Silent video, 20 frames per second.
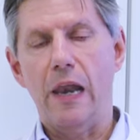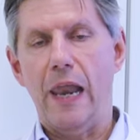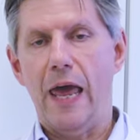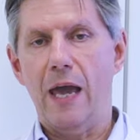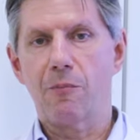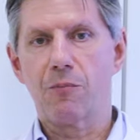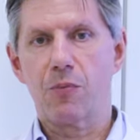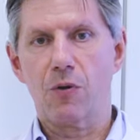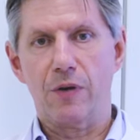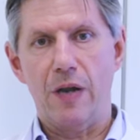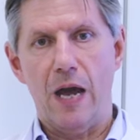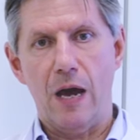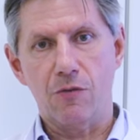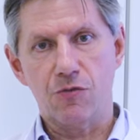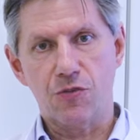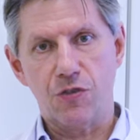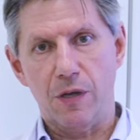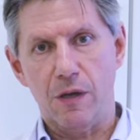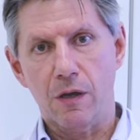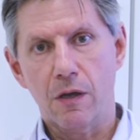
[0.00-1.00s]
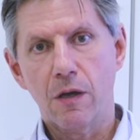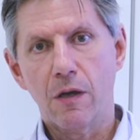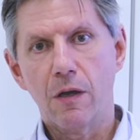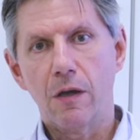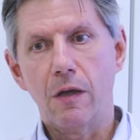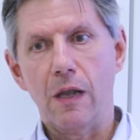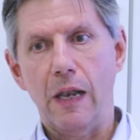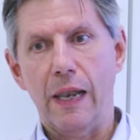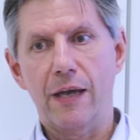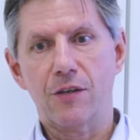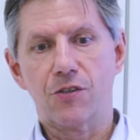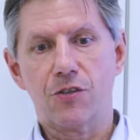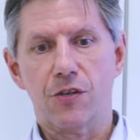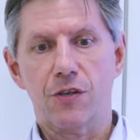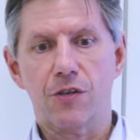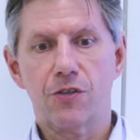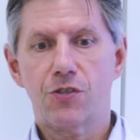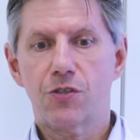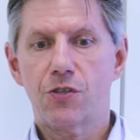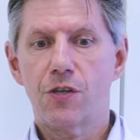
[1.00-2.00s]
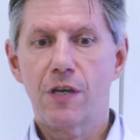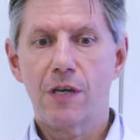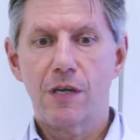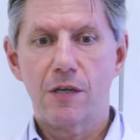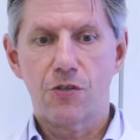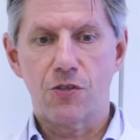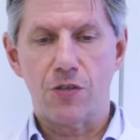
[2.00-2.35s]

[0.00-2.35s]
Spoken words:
like pronouncing letters,